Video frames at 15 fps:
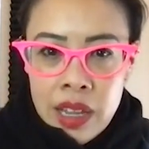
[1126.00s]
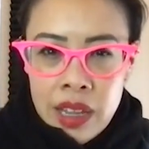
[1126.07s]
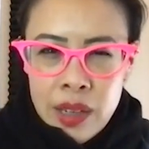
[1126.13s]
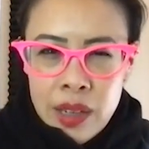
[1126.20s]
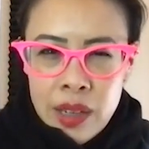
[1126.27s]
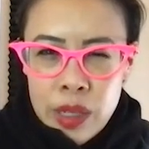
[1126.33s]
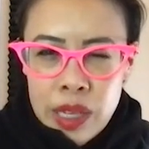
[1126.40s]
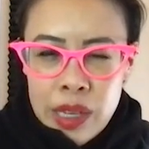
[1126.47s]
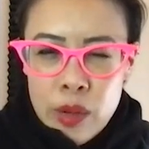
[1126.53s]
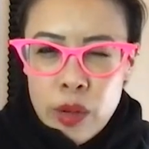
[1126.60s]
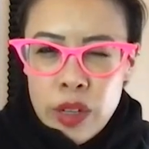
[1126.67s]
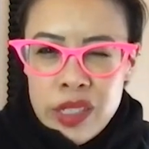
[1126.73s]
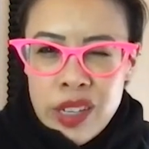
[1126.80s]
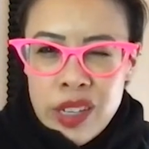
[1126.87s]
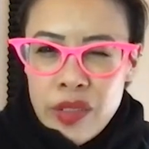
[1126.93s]
there were
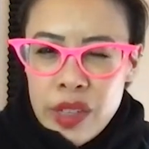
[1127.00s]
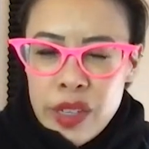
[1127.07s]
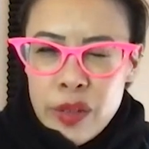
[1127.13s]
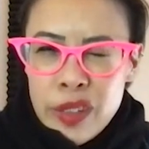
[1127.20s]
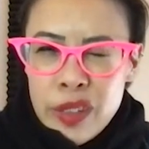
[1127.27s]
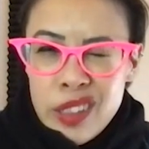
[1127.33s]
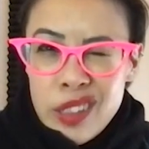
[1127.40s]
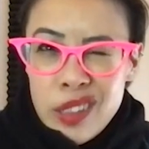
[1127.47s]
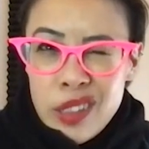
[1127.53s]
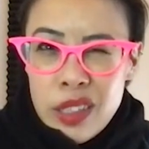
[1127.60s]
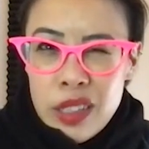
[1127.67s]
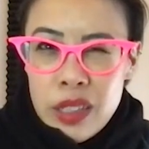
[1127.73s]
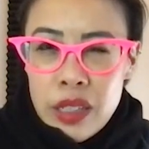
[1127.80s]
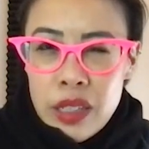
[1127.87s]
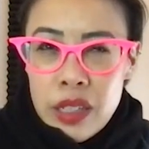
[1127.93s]
like definitely
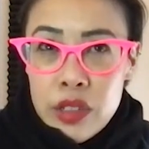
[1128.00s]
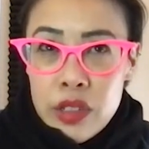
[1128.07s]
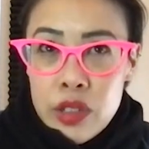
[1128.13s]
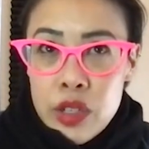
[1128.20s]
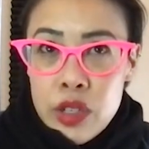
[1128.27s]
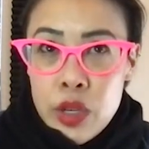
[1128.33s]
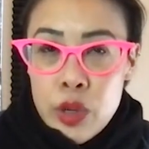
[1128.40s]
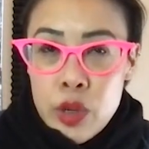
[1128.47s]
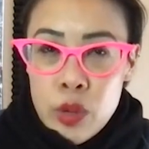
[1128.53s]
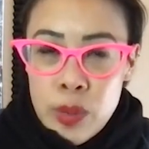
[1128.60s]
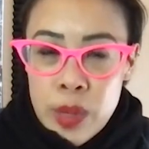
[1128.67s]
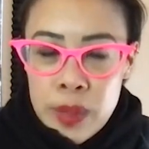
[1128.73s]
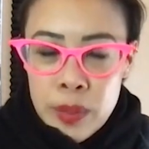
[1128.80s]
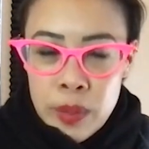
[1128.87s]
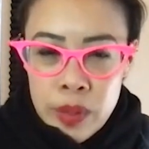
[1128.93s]
like two
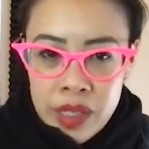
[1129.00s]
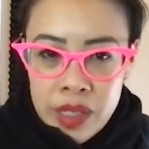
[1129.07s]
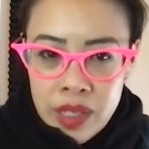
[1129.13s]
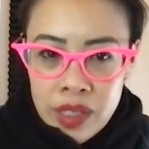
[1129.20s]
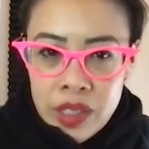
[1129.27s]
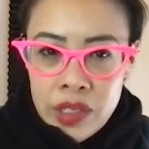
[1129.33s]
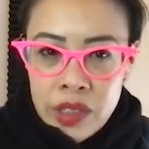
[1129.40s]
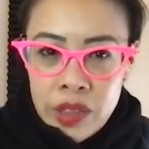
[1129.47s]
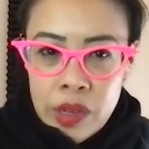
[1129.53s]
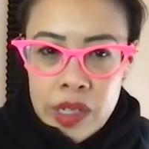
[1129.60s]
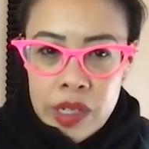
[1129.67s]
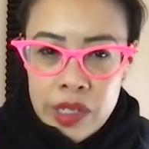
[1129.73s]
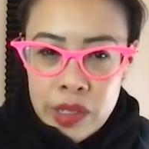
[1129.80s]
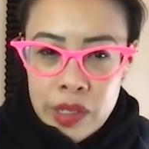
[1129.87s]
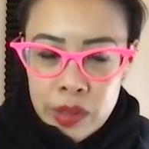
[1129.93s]
people I talked to who I
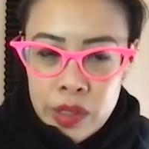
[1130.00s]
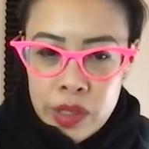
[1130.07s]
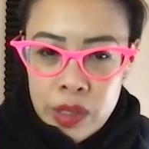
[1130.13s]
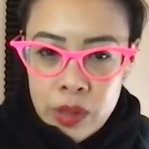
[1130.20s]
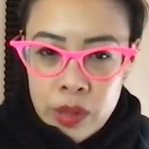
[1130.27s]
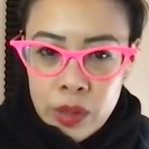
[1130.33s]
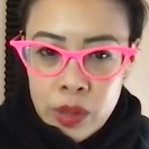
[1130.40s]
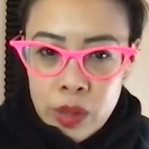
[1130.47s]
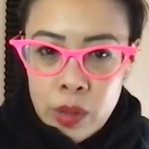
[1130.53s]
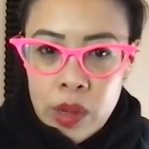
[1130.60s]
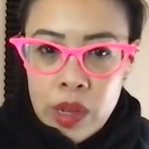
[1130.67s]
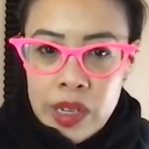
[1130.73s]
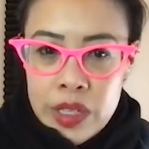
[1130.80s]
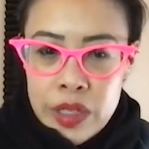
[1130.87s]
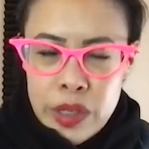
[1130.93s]
sold to who
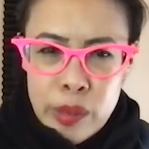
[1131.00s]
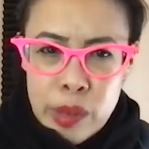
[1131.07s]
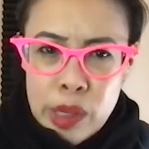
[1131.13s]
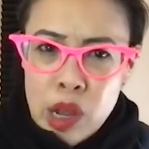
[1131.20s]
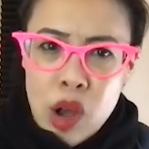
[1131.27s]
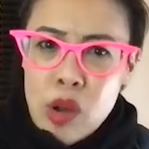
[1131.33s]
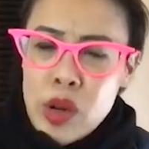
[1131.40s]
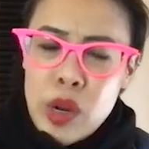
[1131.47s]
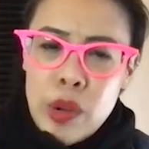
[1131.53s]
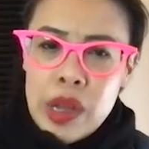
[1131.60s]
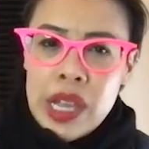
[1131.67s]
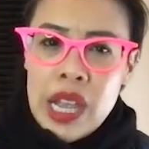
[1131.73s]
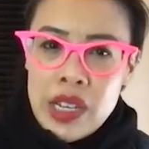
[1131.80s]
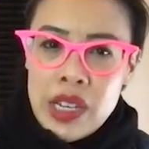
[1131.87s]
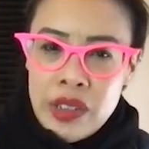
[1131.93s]
initially were like, oh no, I
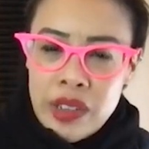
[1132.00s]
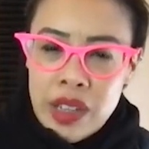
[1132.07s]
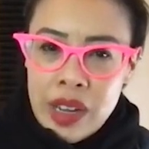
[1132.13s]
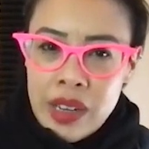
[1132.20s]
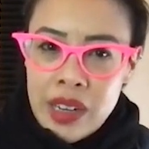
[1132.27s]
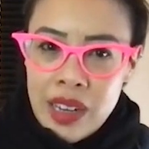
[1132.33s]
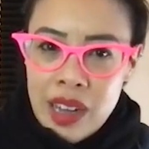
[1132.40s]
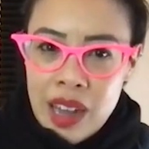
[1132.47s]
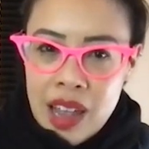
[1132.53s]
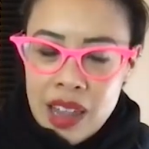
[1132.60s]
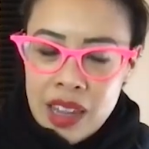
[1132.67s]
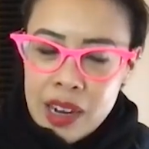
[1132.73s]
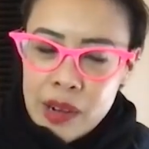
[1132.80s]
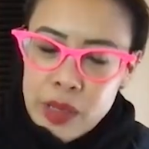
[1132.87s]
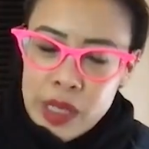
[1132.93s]
can't do that. And
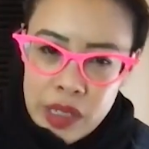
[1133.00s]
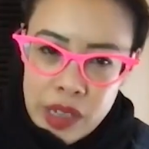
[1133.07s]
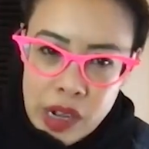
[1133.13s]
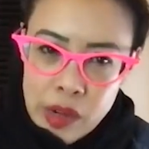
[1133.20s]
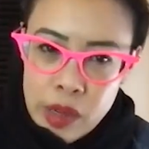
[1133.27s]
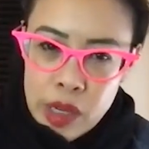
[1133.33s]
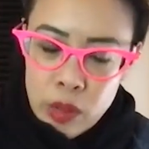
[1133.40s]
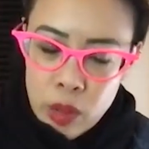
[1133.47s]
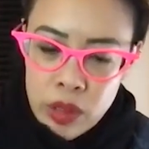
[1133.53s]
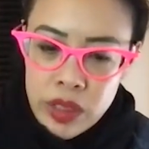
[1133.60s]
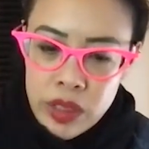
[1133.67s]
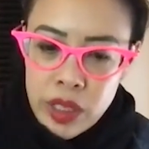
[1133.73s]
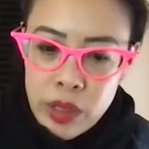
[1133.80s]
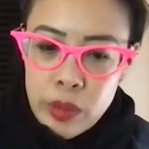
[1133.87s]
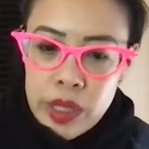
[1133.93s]
then I was like, okay, well,
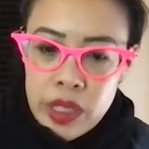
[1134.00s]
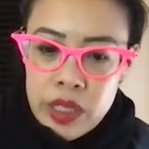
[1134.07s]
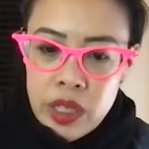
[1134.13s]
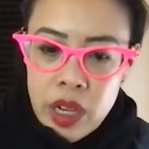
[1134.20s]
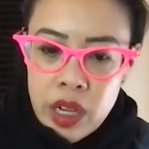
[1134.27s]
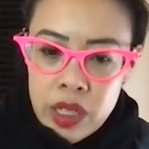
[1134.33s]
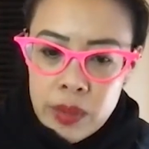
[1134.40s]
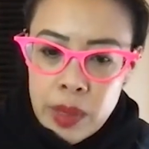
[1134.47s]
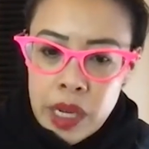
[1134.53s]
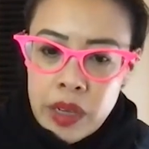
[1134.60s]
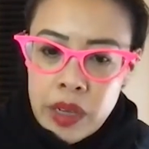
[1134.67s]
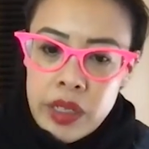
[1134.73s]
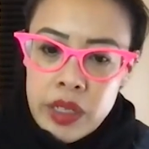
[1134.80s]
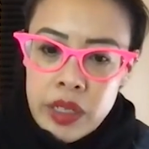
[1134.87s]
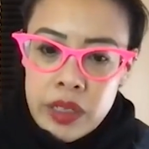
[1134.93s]
you know, we can talk
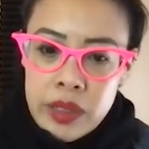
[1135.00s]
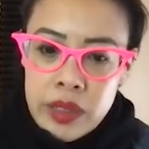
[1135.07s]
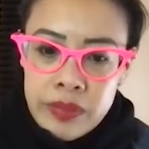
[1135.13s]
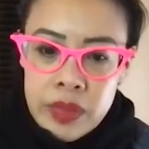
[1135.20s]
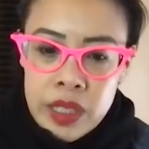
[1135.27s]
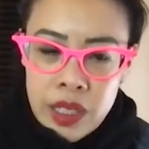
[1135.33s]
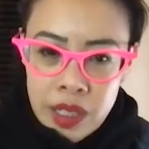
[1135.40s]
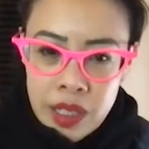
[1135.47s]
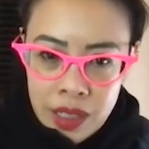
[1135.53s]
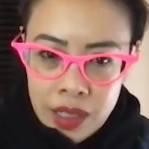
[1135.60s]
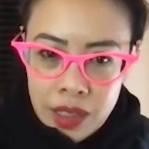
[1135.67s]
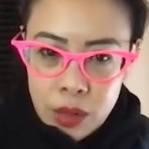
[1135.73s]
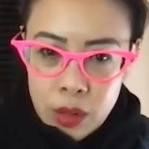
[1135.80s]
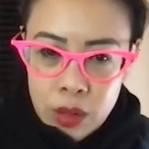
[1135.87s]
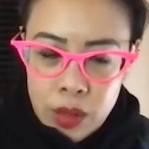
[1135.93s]
about, um, you
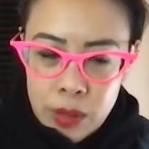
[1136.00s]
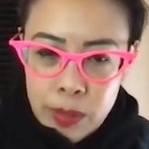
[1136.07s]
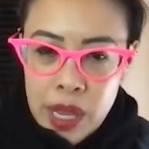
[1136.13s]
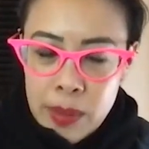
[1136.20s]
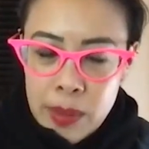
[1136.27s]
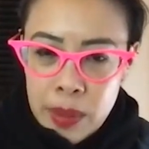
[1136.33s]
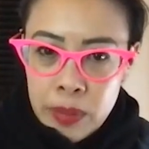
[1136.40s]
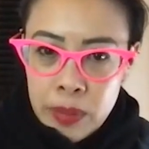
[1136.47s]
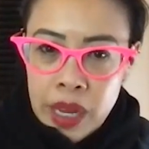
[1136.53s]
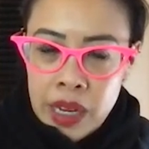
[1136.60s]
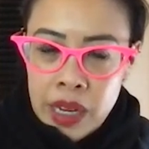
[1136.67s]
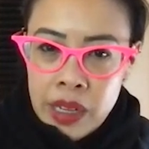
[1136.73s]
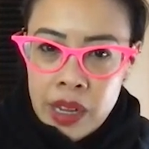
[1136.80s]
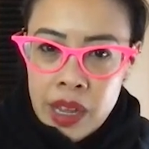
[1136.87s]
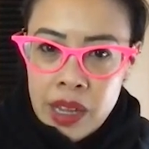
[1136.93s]
know, a payment
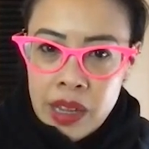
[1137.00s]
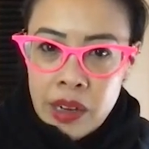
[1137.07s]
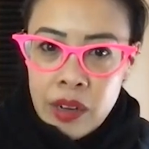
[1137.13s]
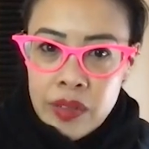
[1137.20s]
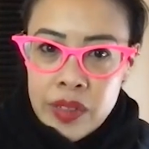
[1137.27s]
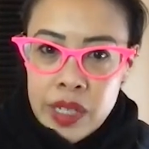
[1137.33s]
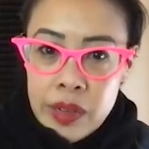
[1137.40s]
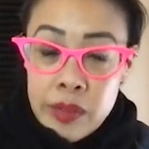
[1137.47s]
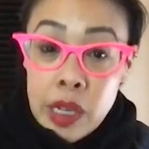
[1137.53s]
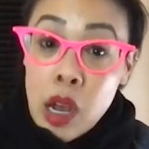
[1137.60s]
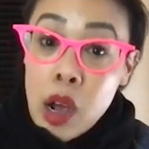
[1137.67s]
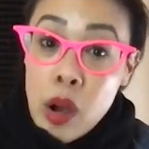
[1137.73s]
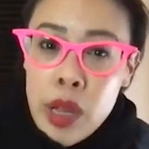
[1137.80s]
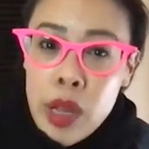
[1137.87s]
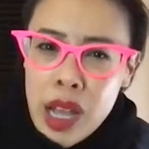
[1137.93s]
plan. And then all of a sudden I was like,
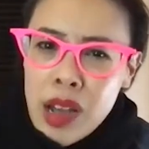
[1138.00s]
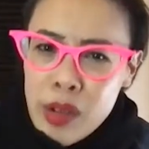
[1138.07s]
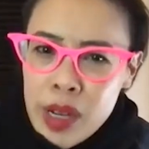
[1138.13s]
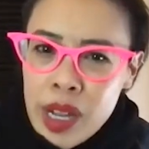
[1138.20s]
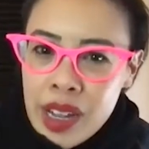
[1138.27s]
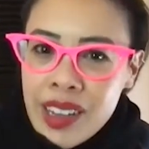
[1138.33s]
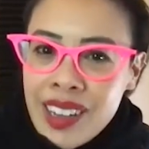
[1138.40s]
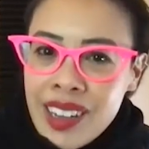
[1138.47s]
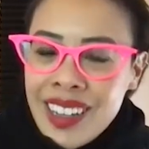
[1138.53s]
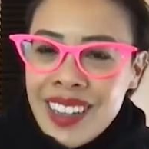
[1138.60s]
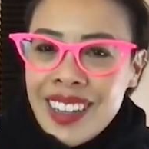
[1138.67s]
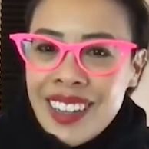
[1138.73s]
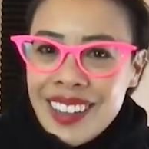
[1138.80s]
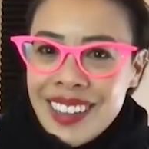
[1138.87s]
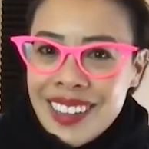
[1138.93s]
oh yeah, okay.
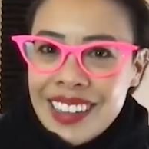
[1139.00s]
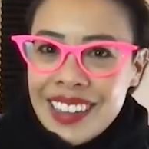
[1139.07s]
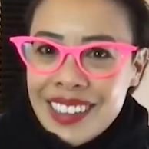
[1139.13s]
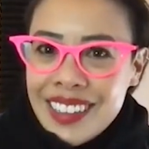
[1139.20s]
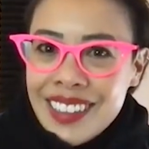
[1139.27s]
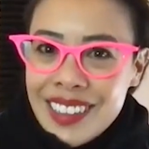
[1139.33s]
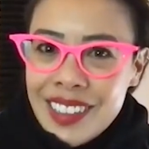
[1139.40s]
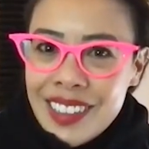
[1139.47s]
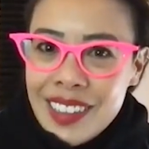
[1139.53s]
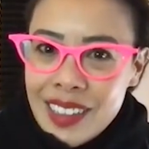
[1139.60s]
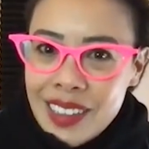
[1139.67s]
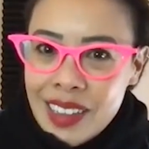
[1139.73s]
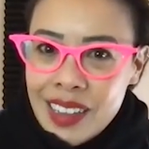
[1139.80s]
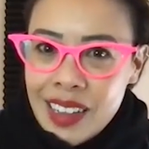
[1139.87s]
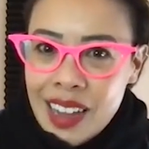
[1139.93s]
Like
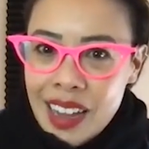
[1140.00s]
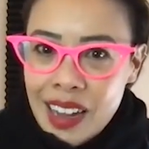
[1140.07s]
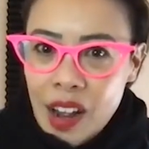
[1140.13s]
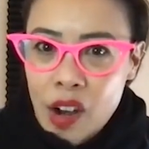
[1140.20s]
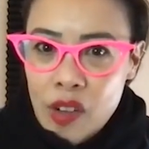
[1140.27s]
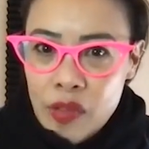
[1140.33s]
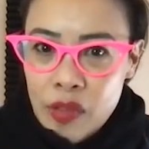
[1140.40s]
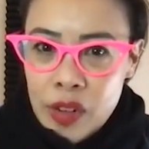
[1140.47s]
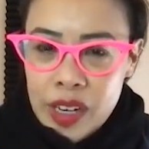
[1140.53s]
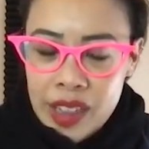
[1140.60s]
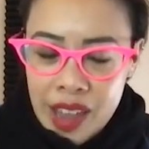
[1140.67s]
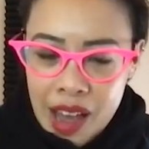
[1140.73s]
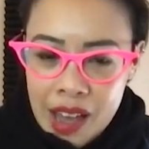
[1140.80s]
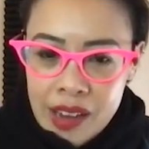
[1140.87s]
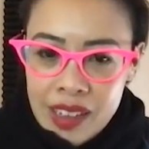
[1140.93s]
offering
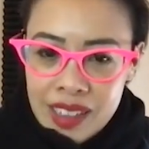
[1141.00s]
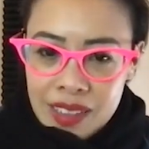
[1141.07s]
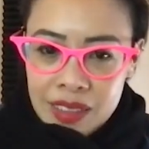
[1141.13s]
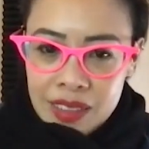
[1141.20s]
that